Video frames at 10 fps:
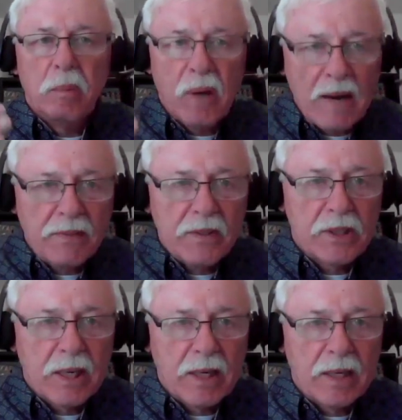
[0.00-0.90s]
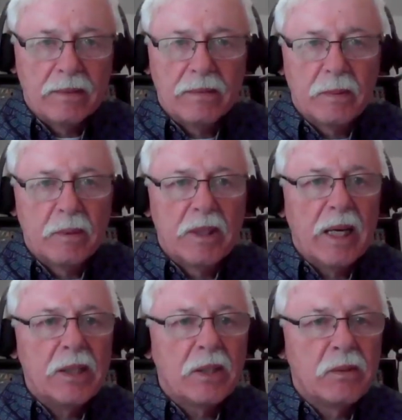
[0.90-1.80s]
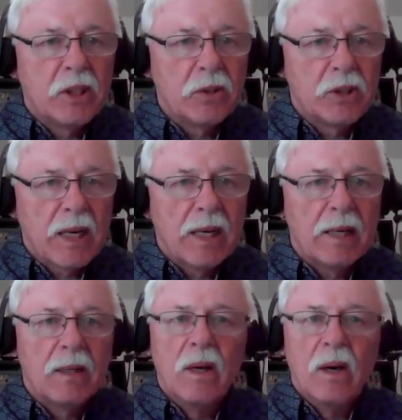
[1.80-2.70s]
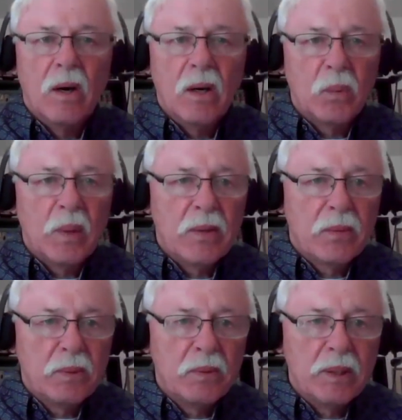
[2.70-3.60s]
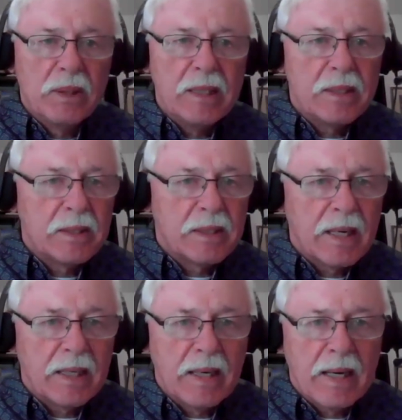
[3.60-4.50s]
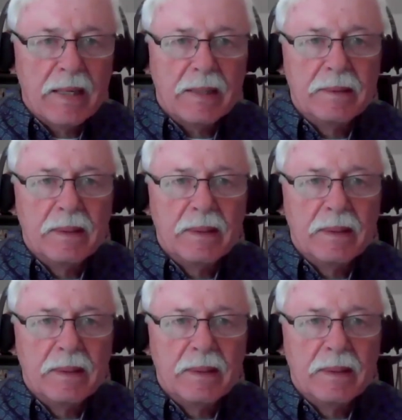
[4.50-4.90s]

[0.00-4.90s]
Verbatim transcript: prophesying from the days of Josiah all the way through the days of Zedekiah,